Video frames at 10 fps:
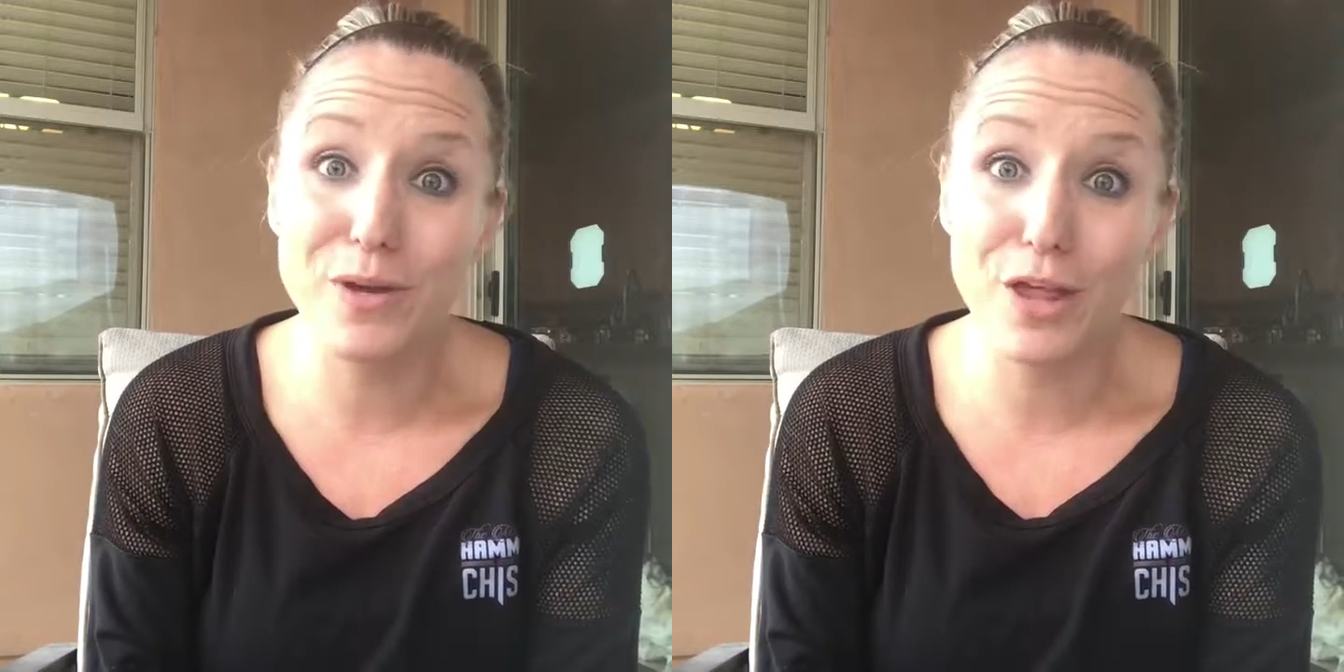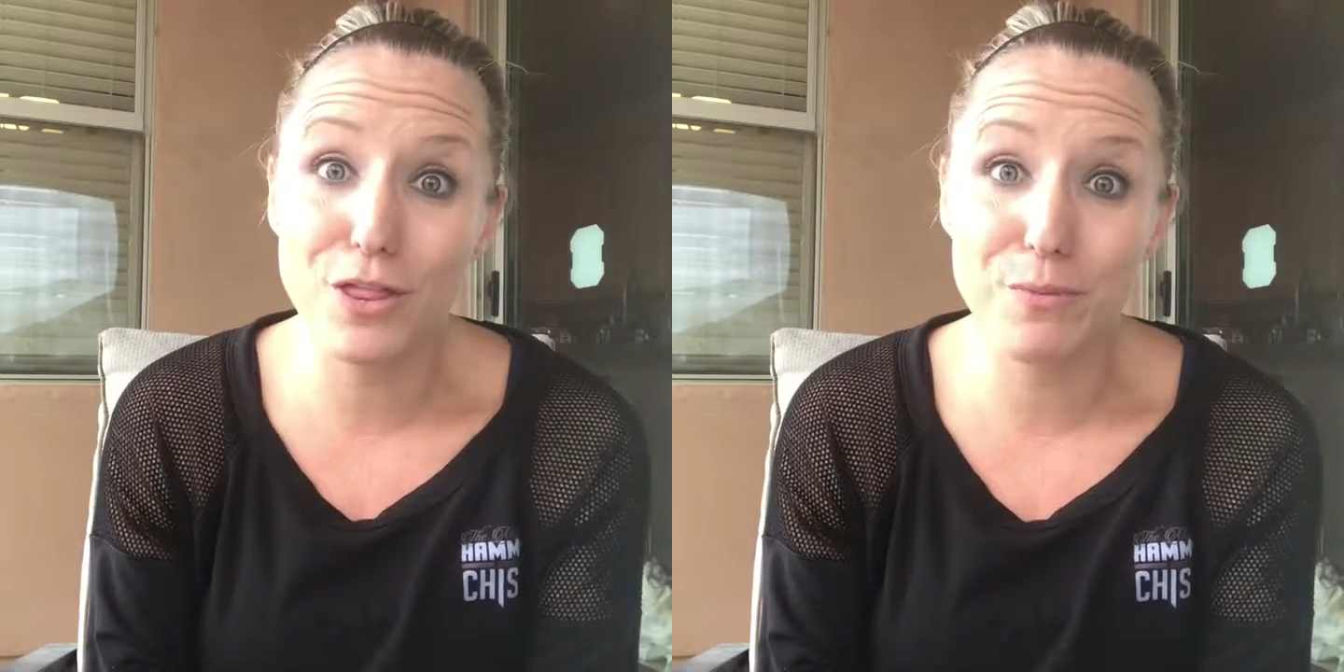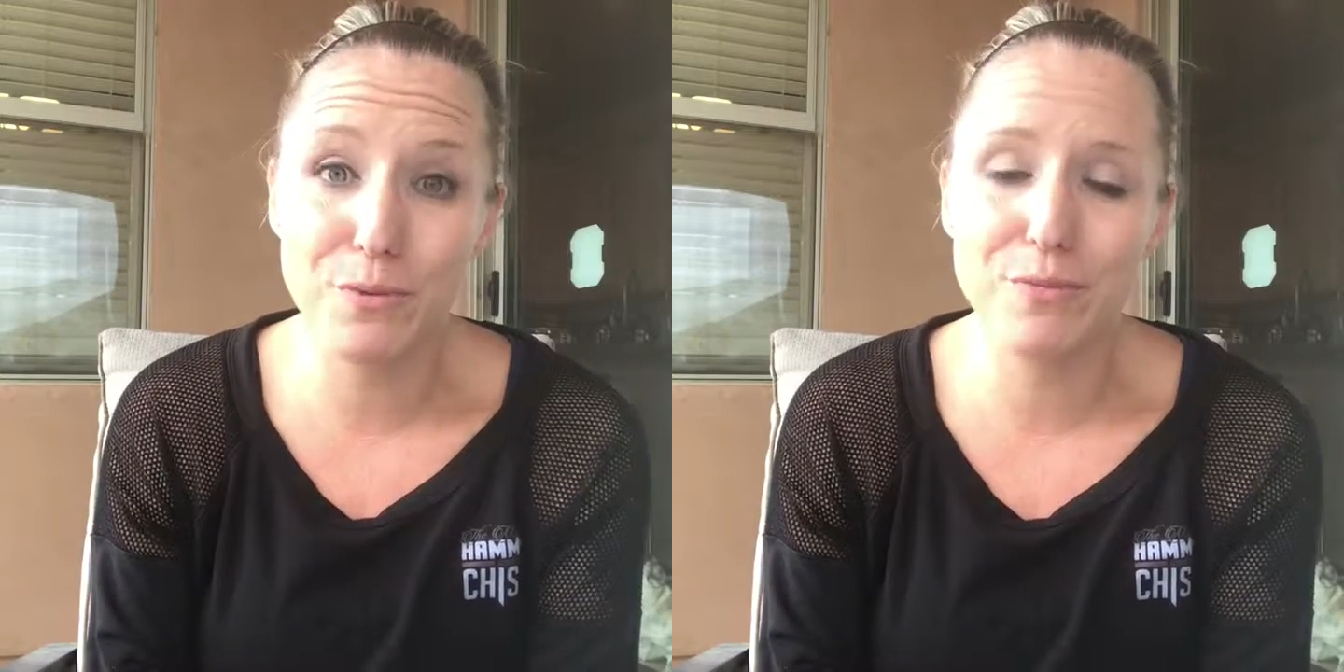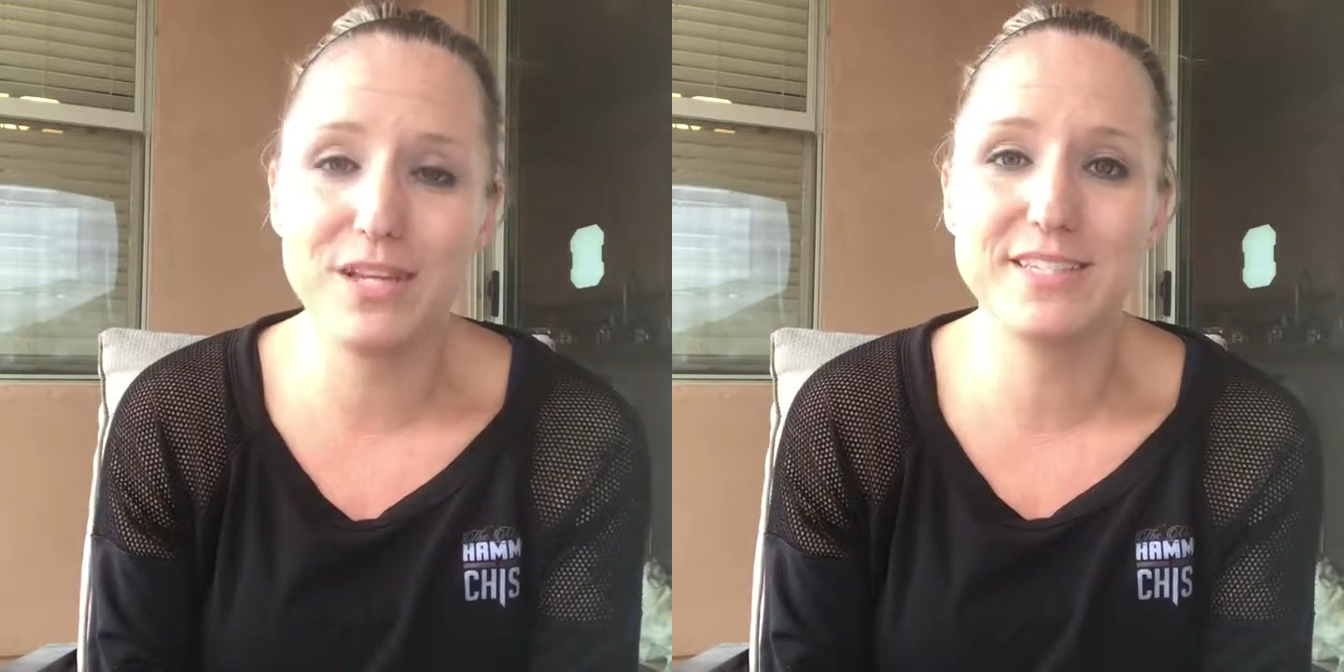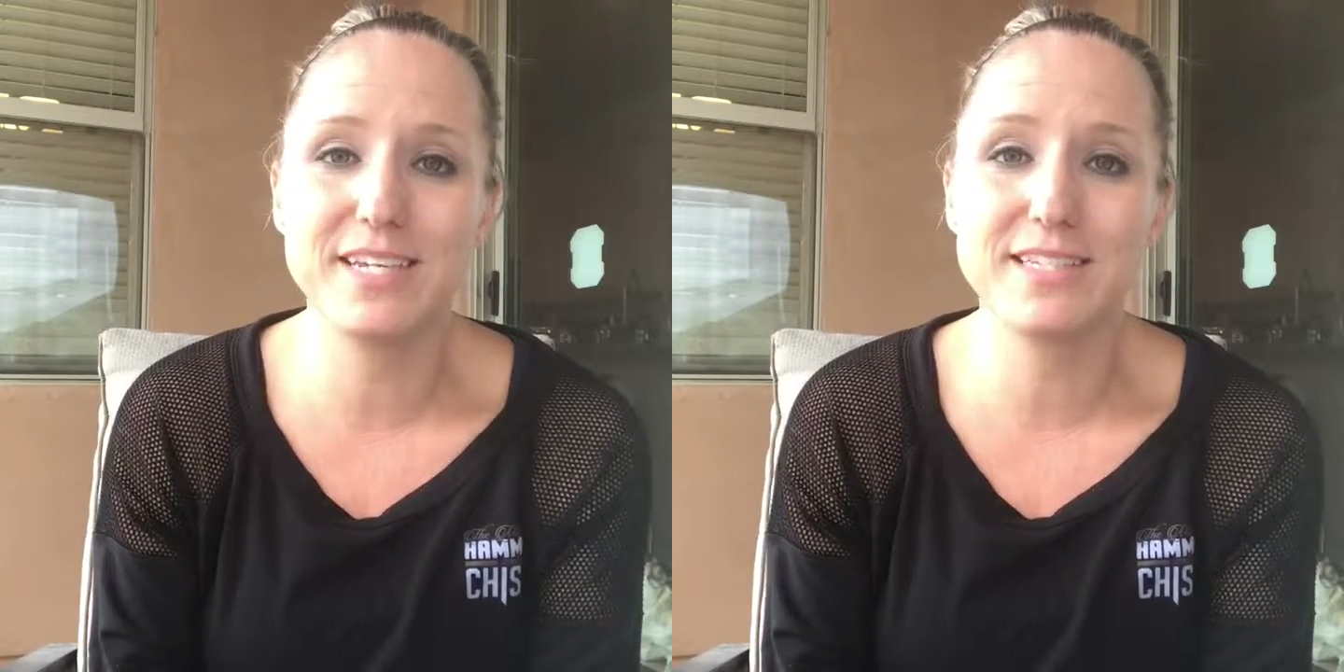get through
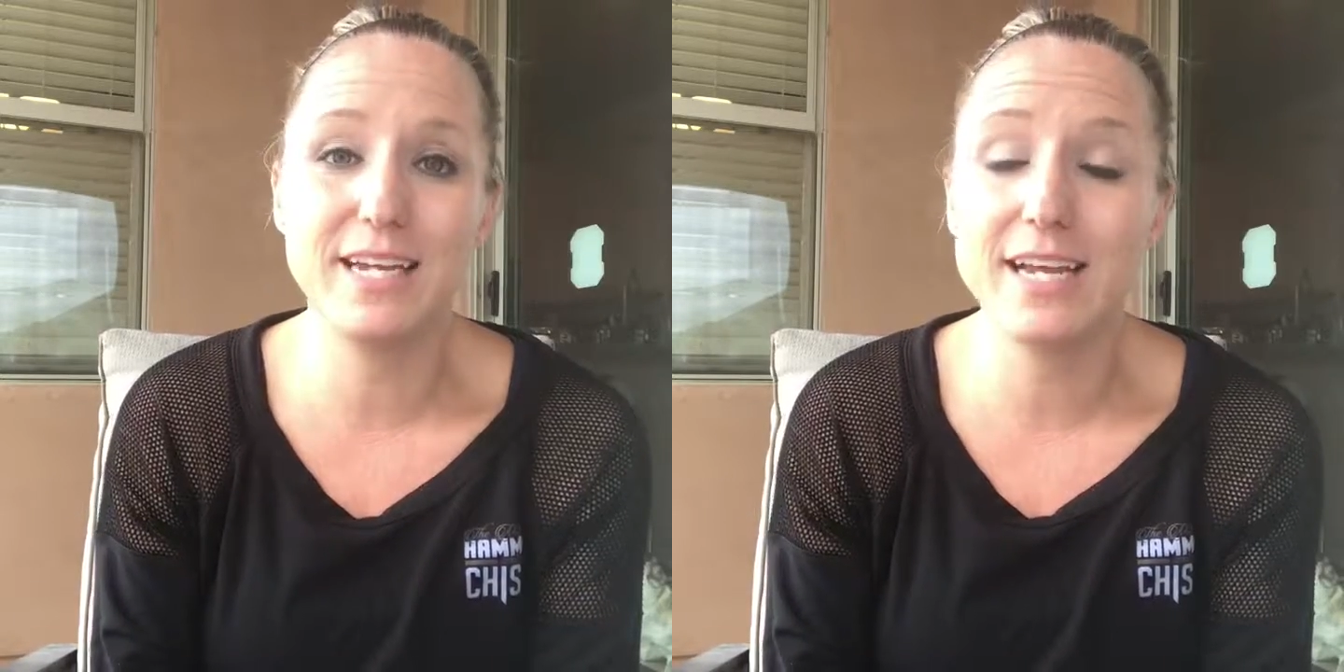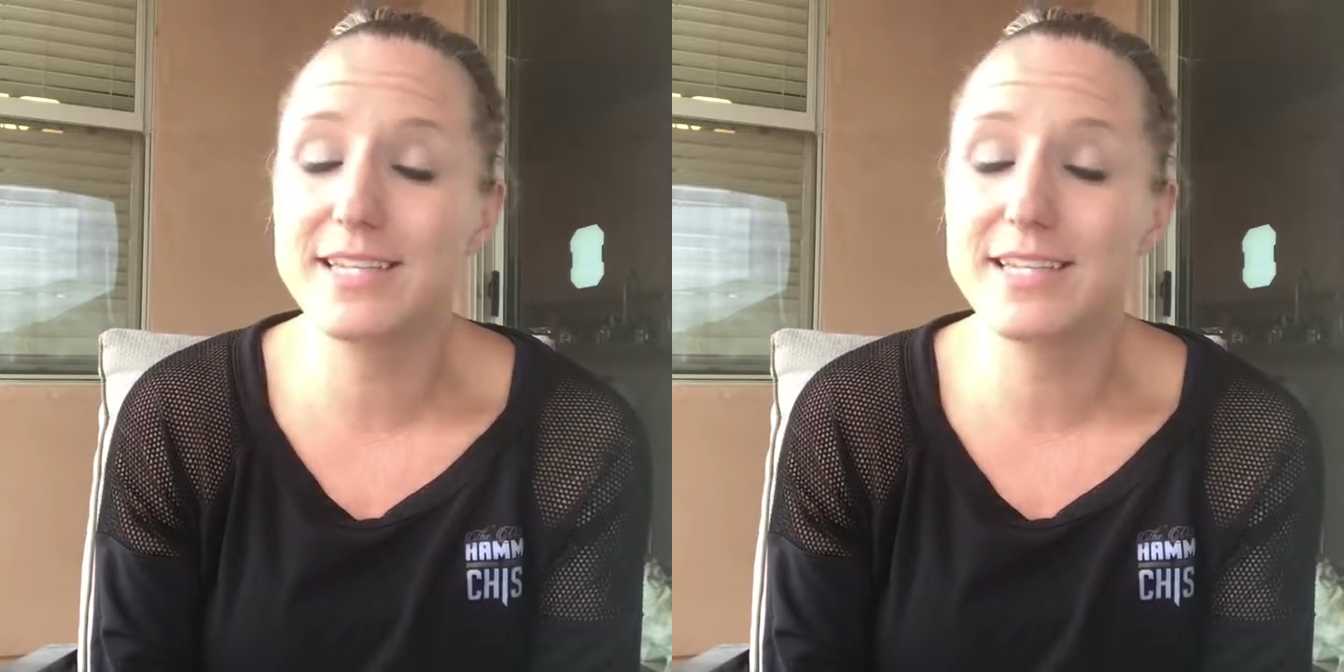these 60 days.